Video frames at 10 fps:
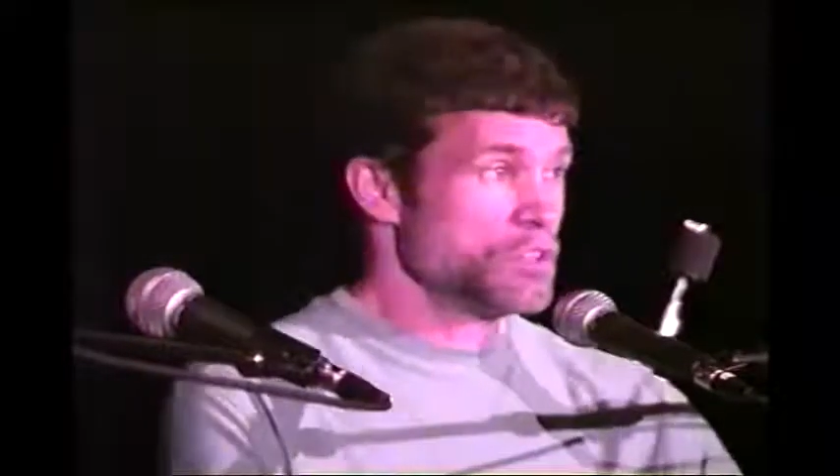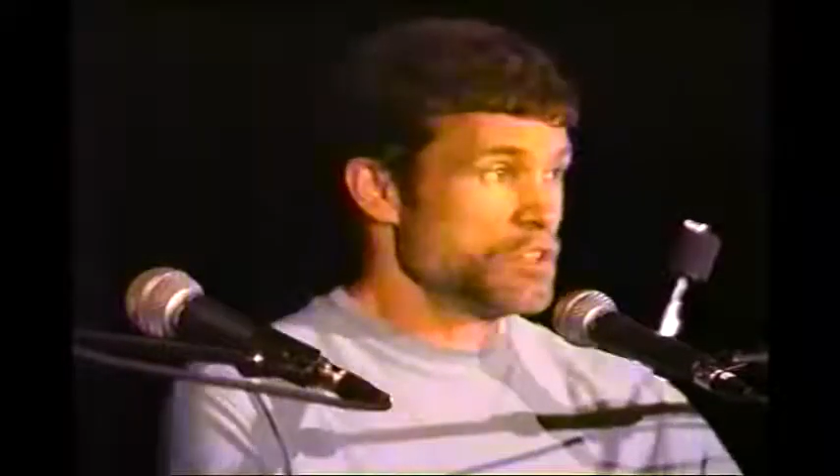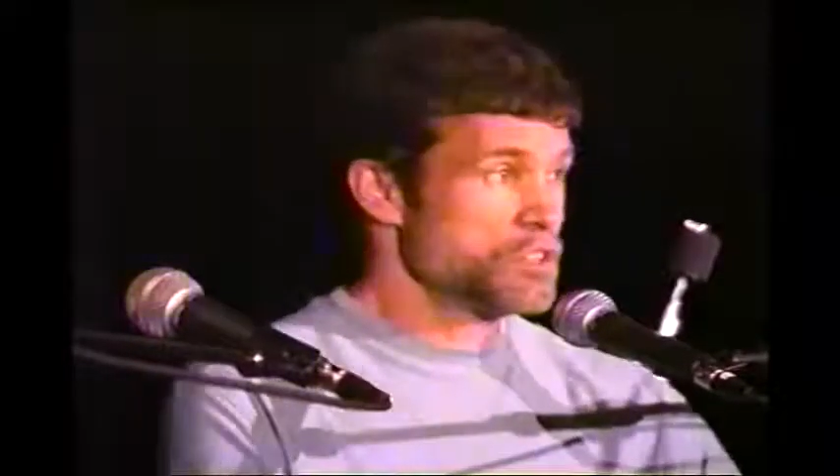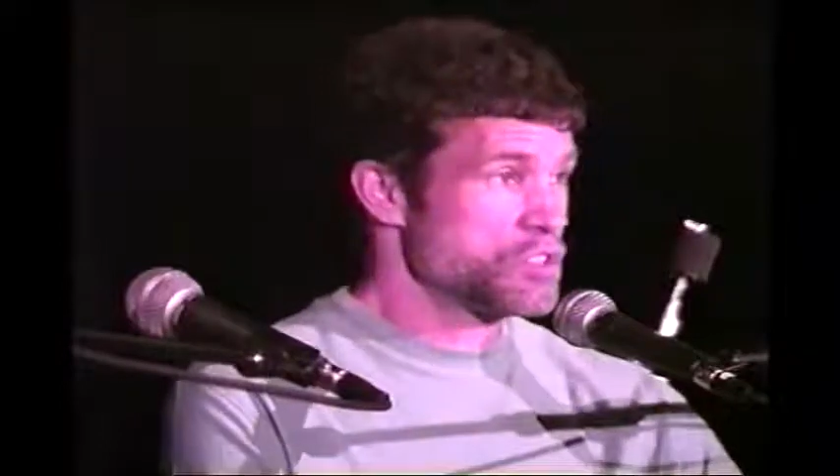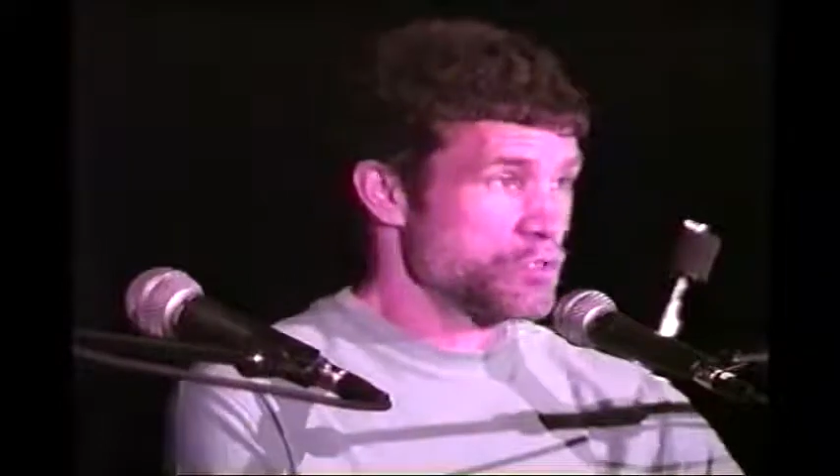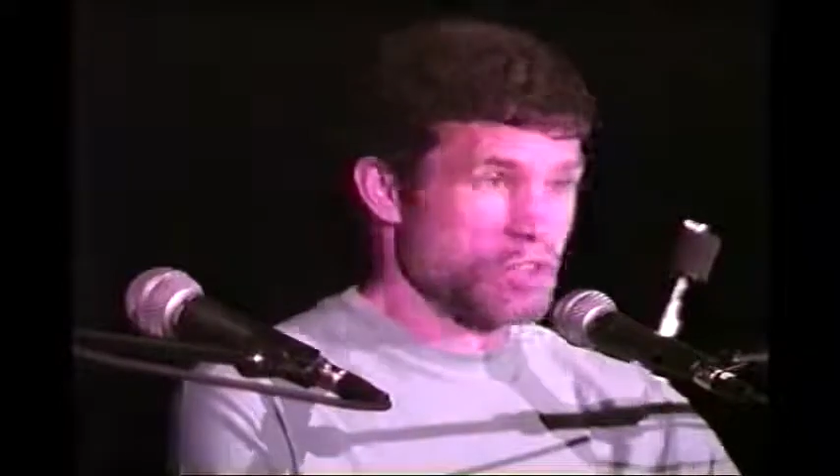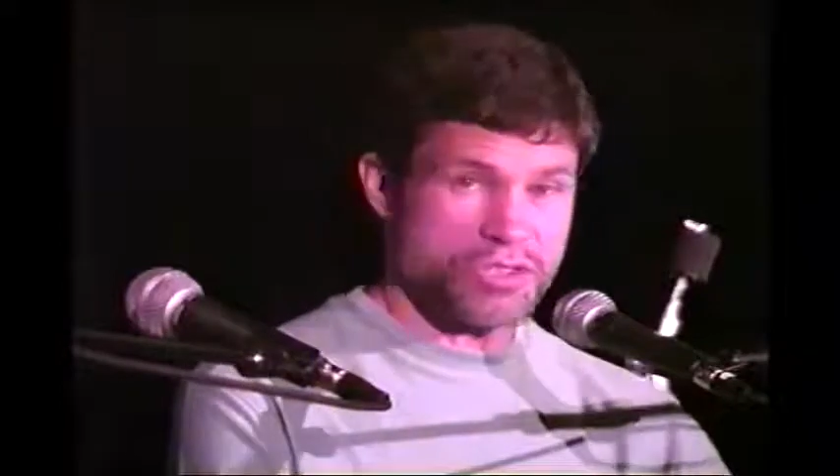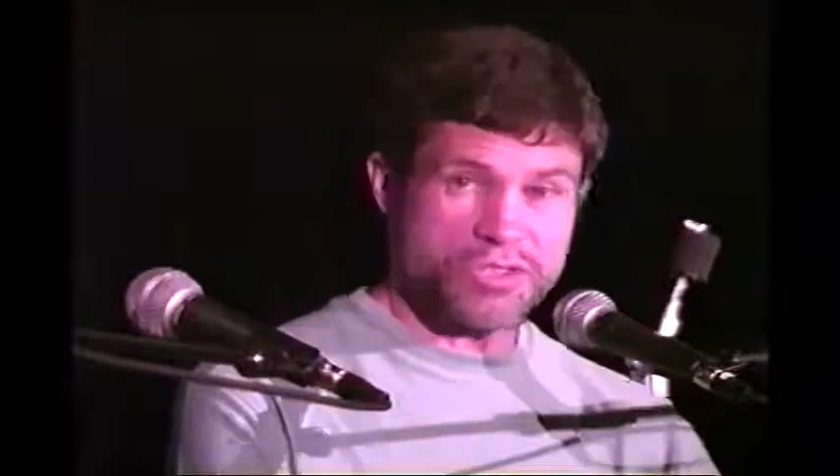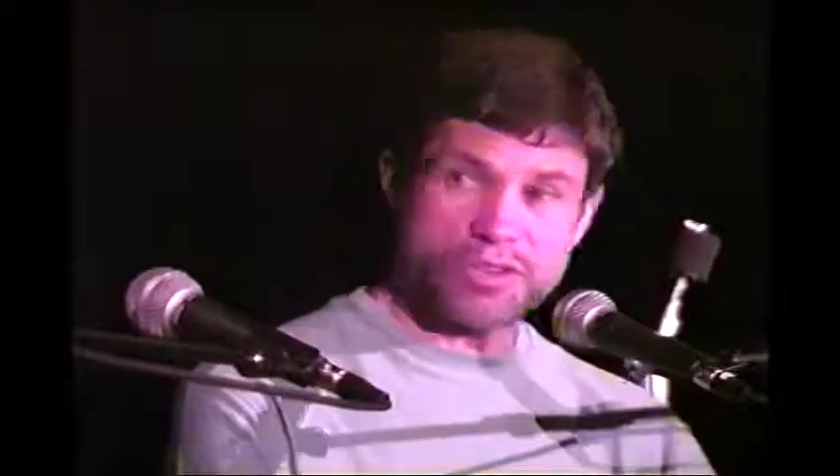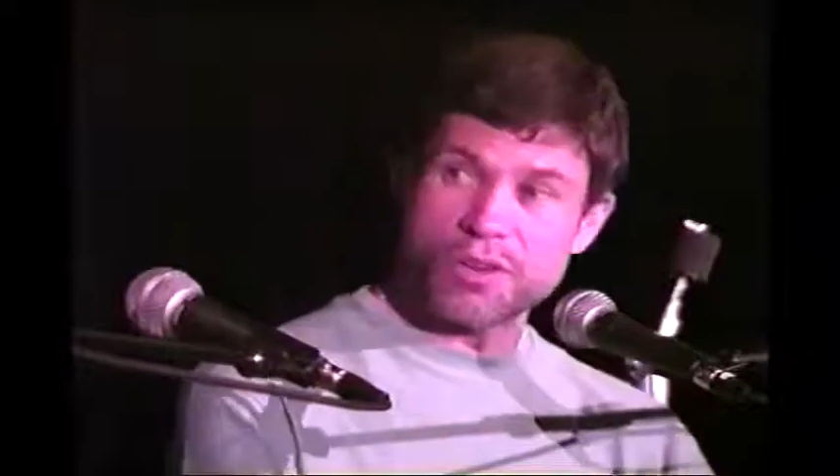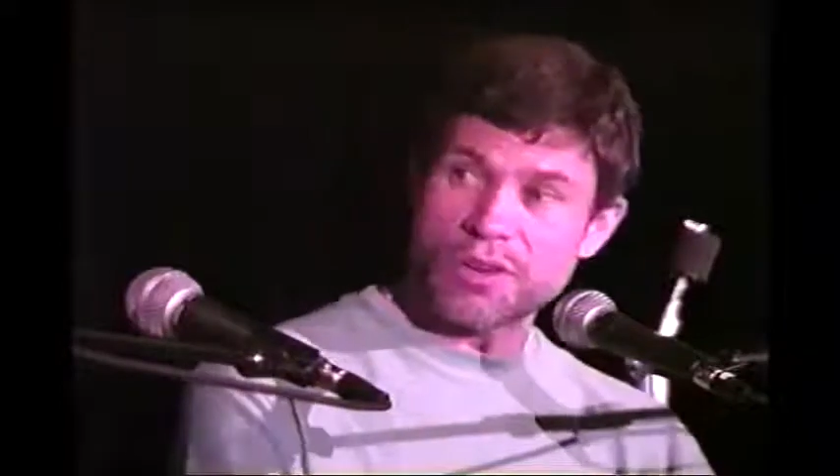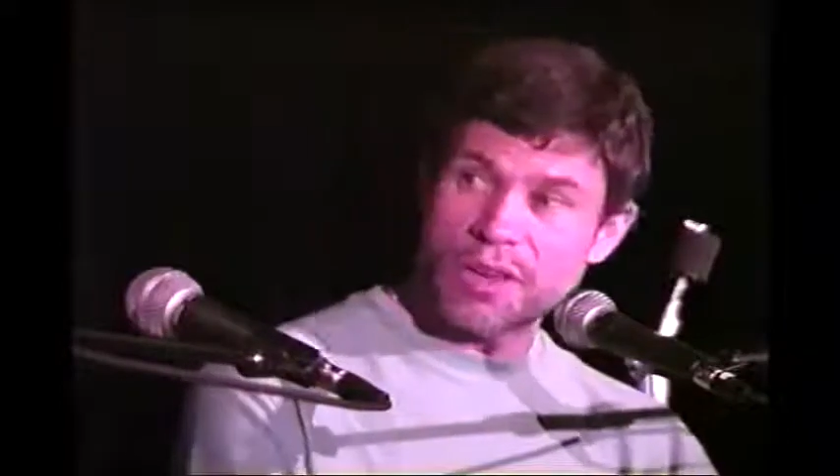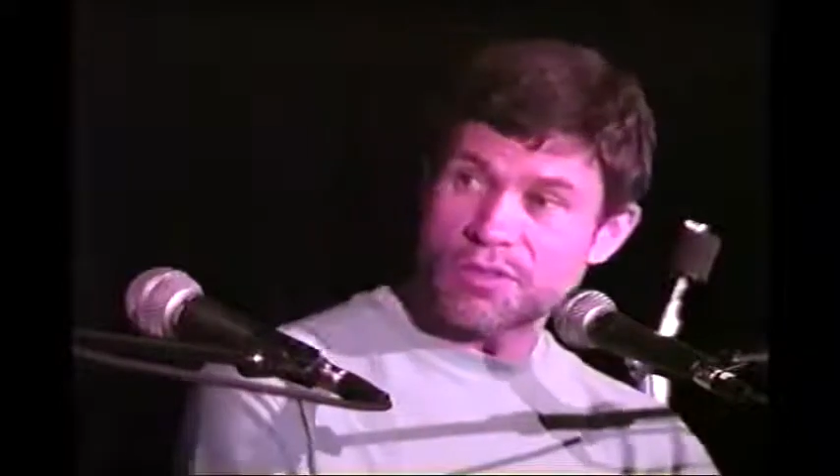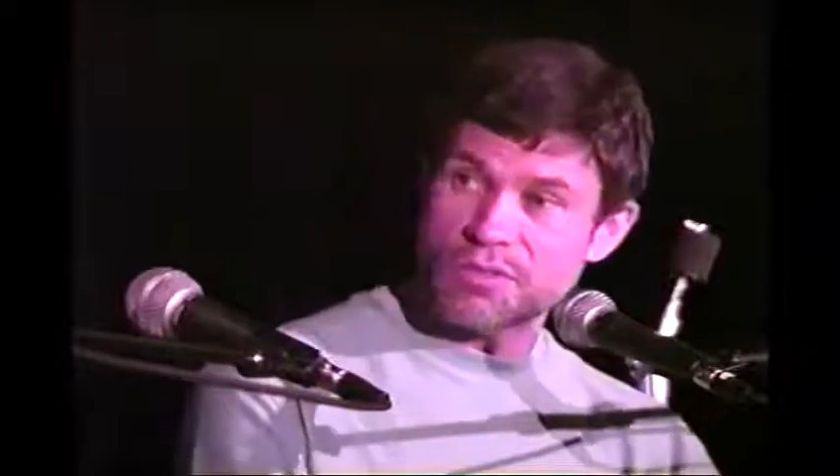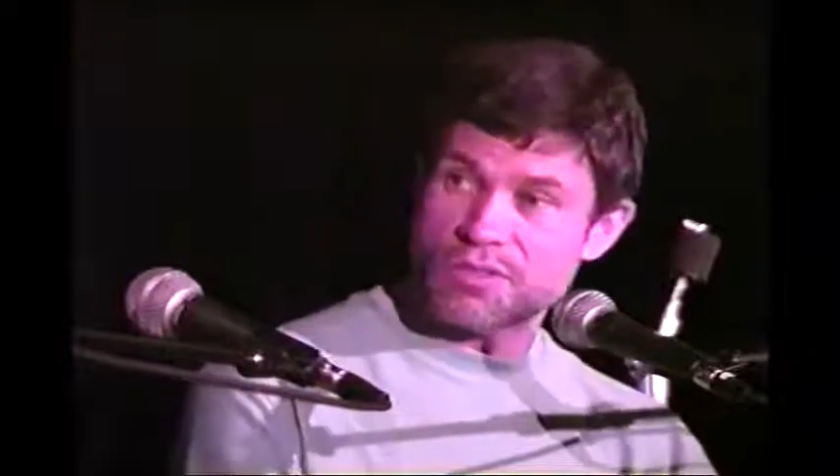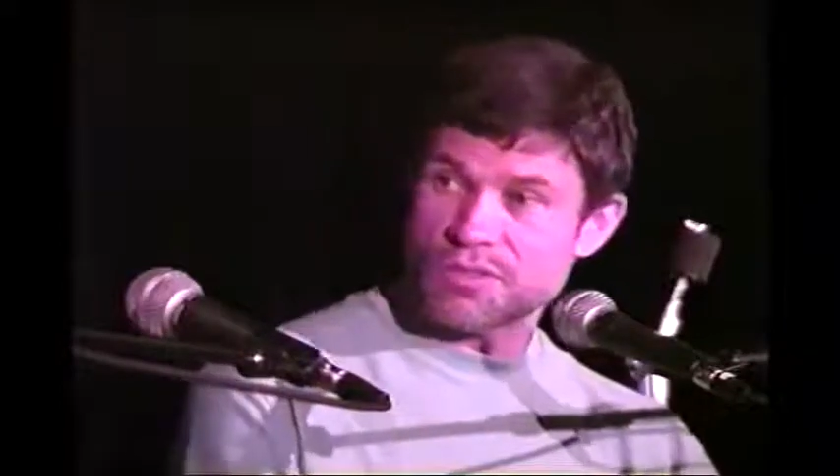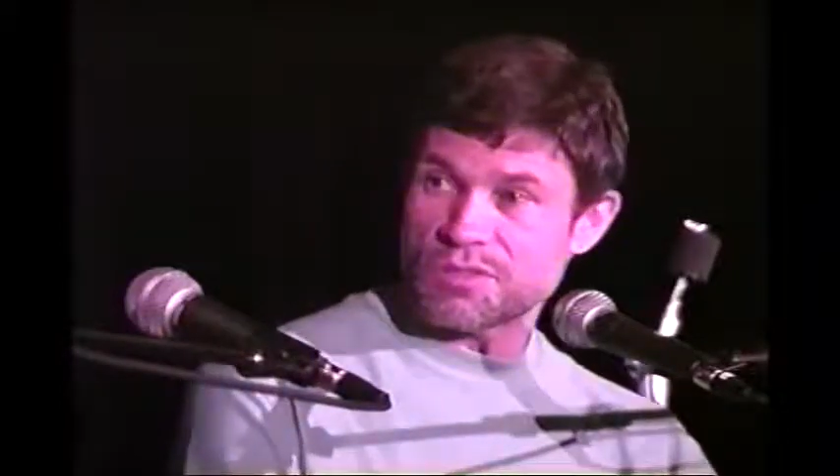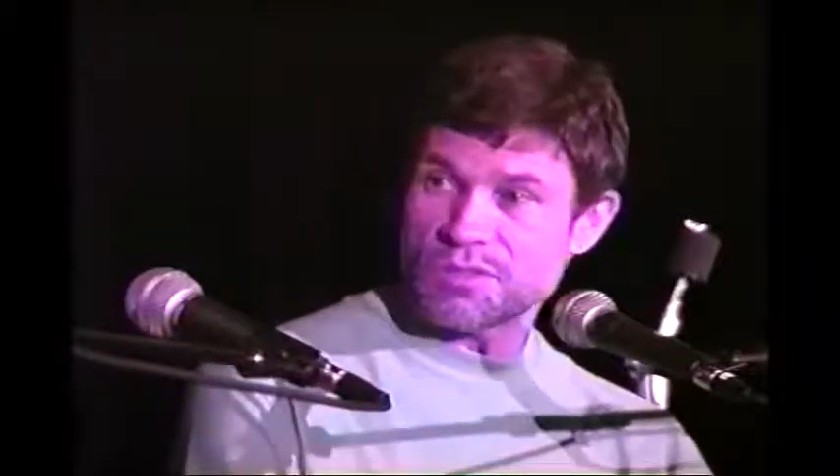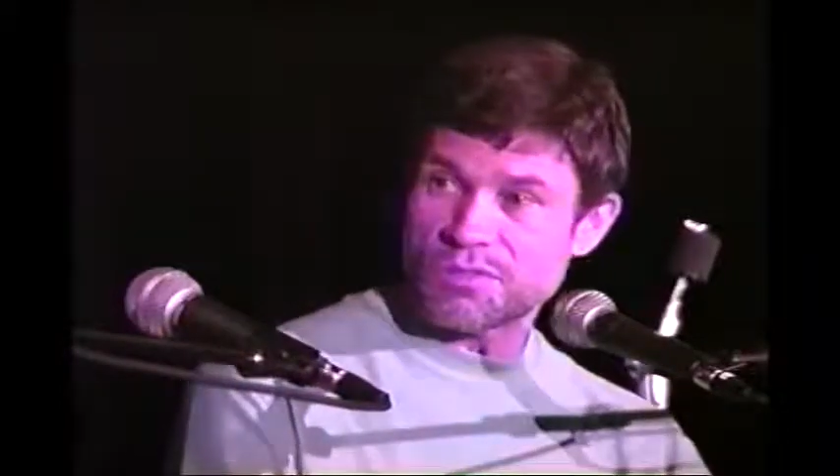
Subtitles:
stretch this on out as